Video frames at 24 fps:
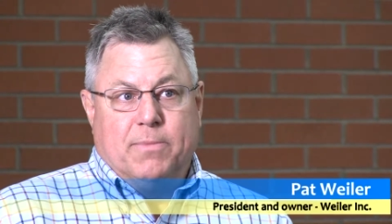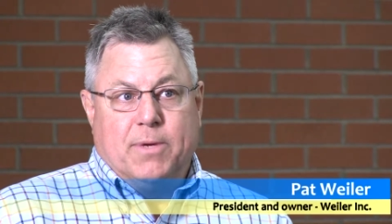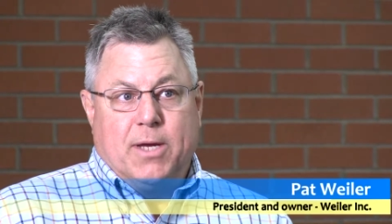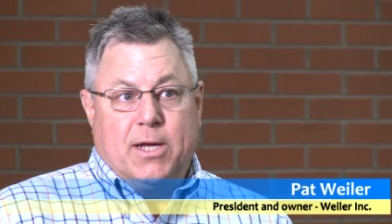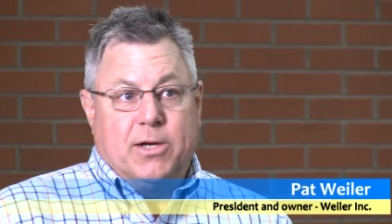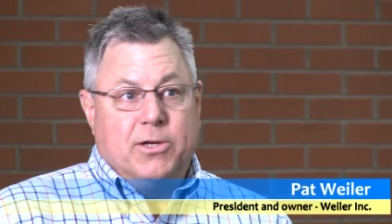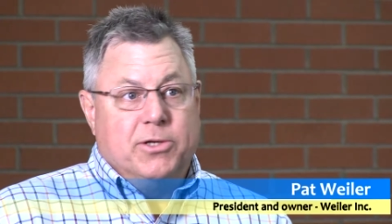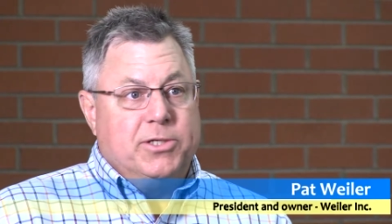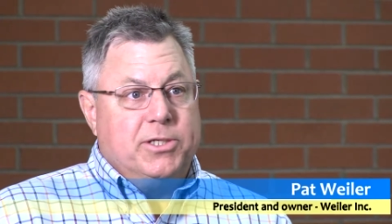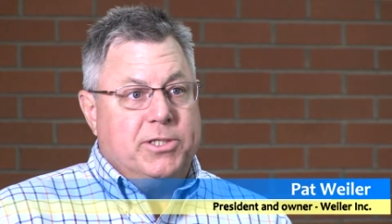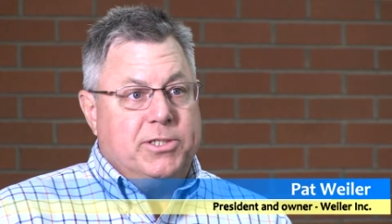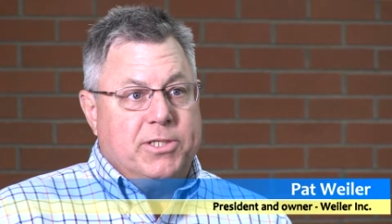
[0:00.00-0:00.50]

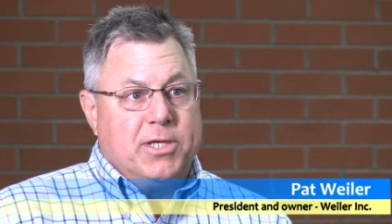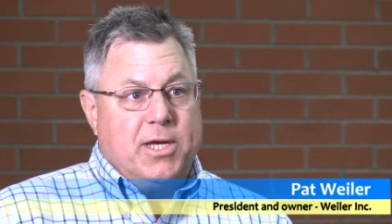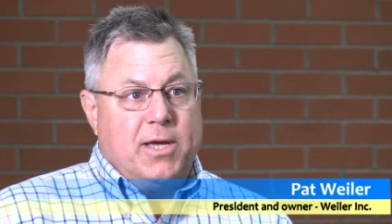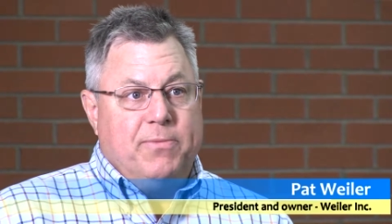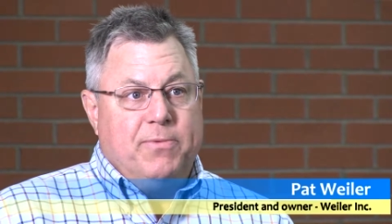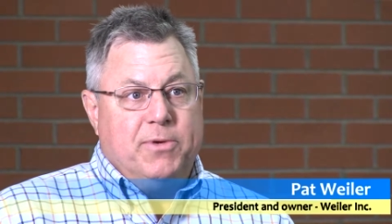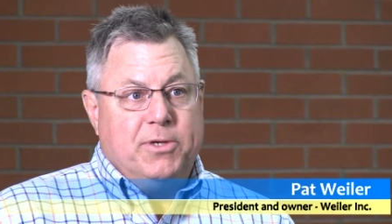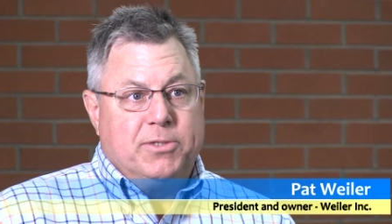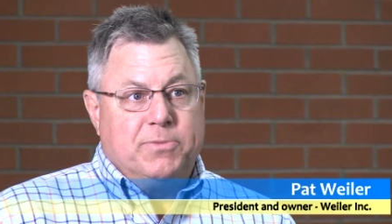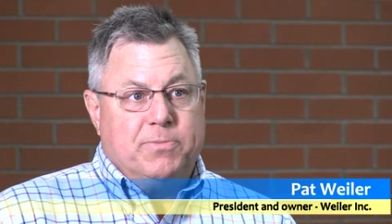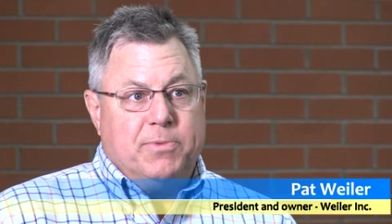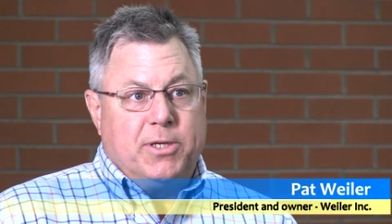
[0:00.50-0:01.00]
energy
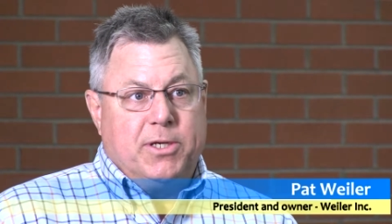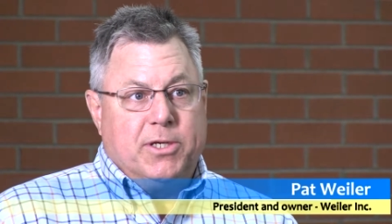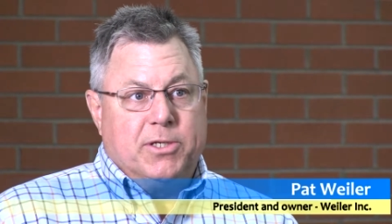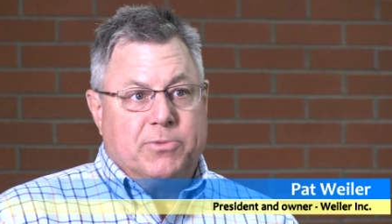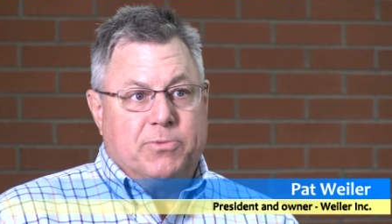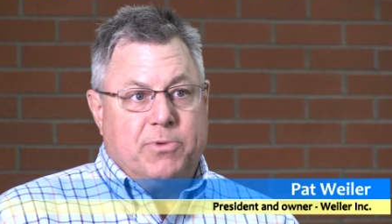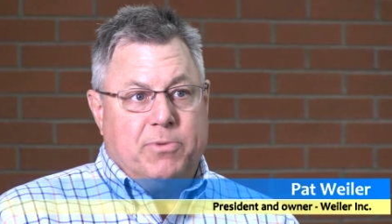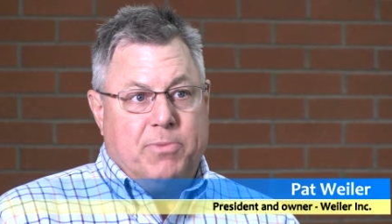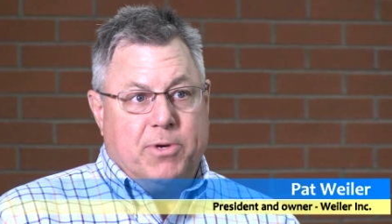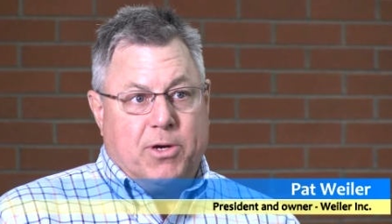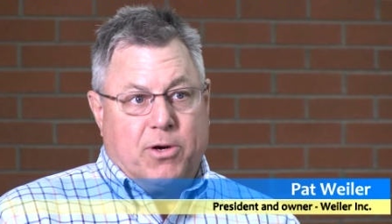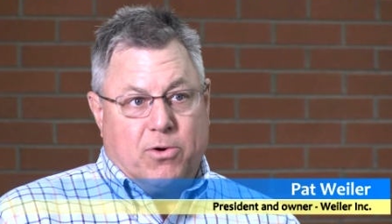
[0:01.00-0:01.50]
savings because
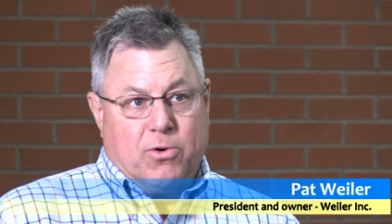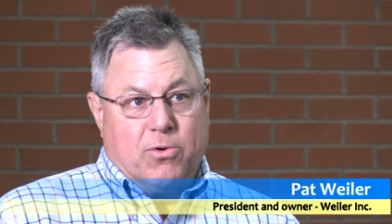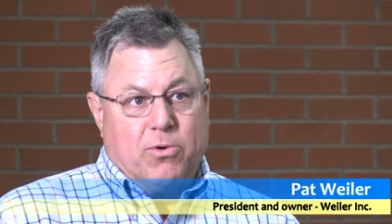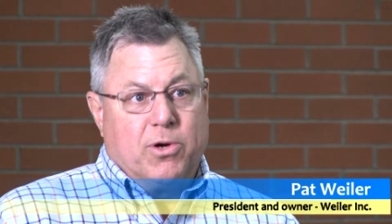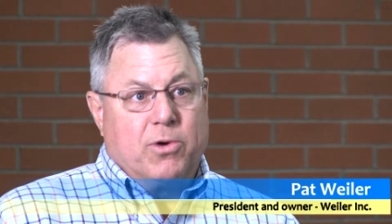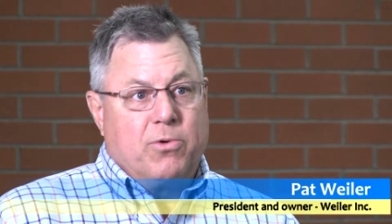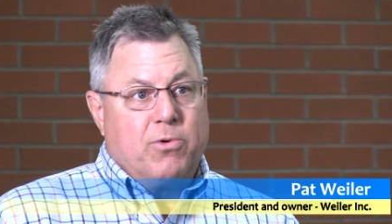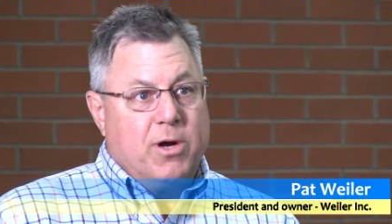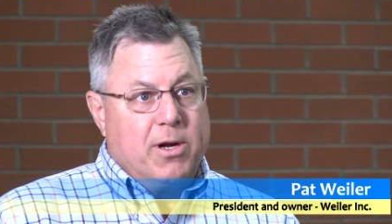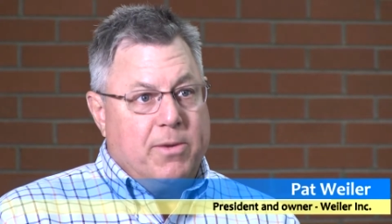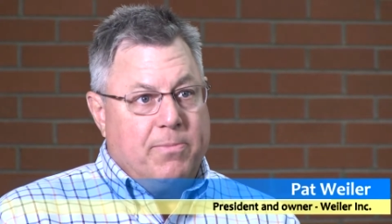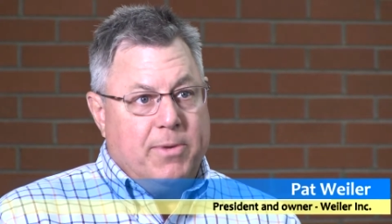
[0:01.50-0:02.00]
we've been growing
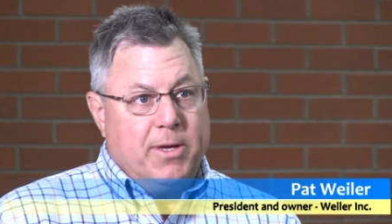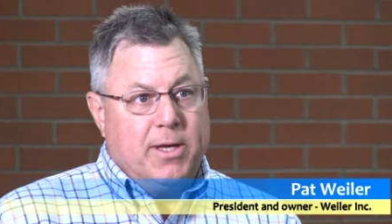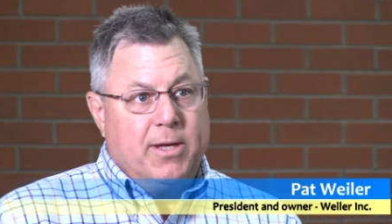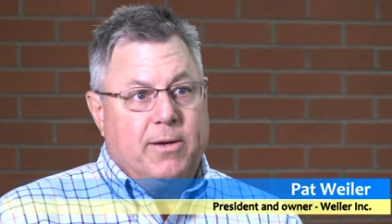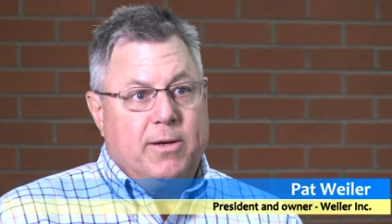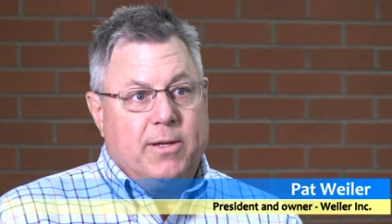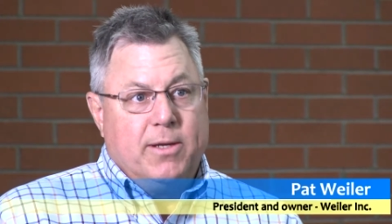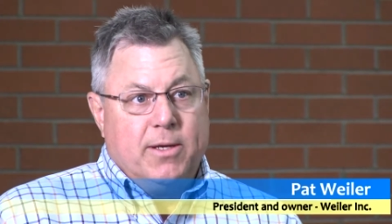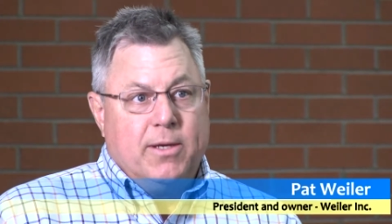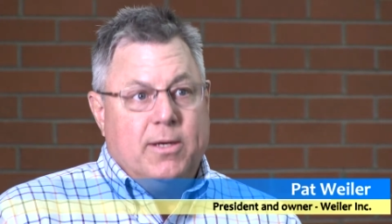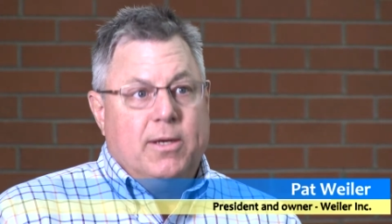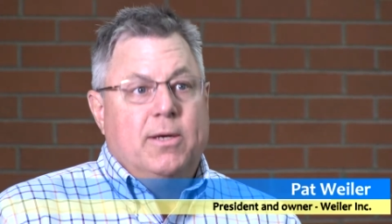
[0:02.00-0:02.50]
quite a bit
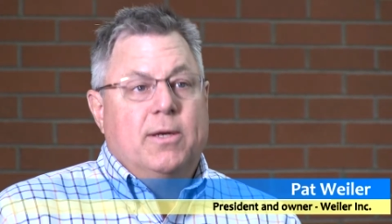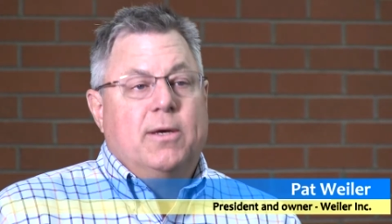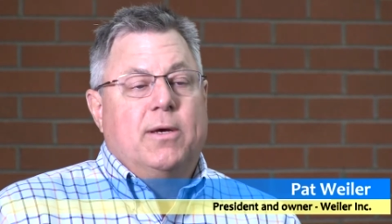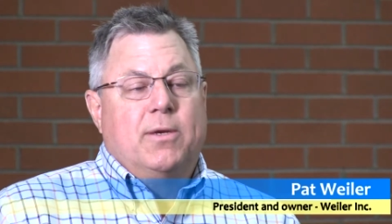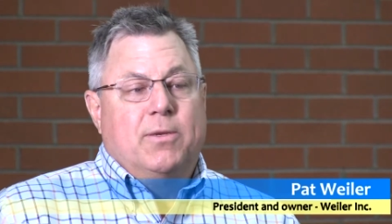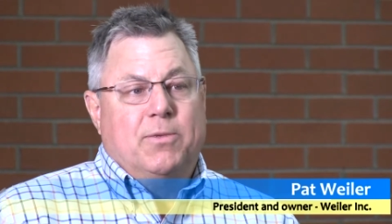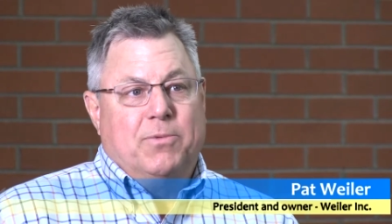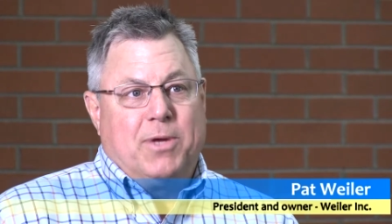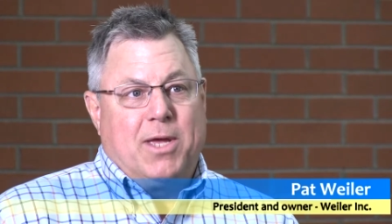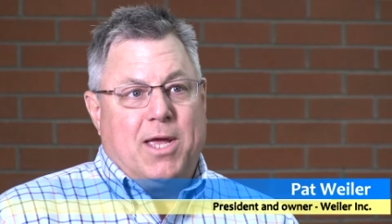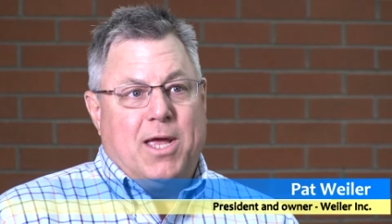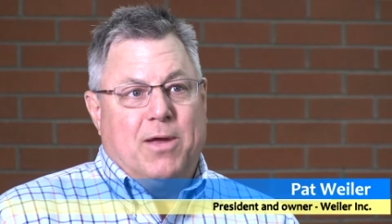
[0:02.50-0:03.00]

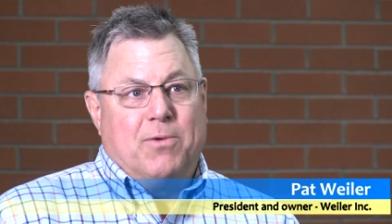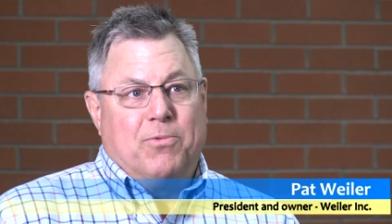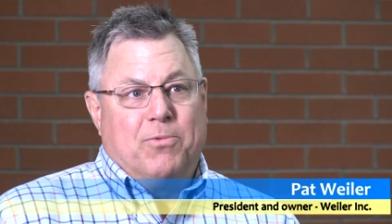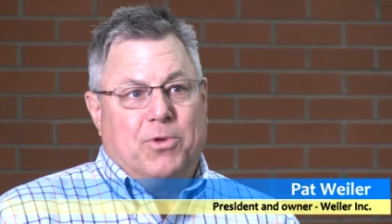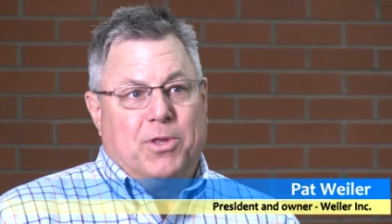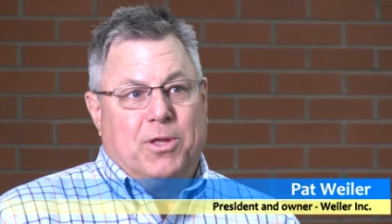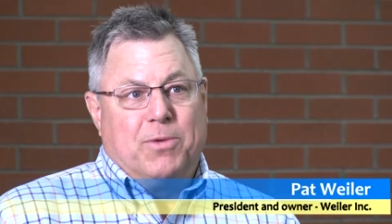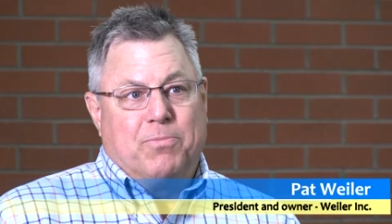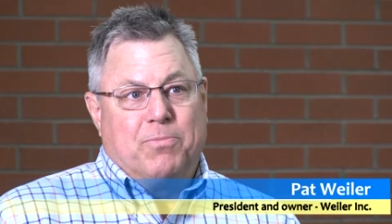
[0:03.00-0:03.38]
know, we can't really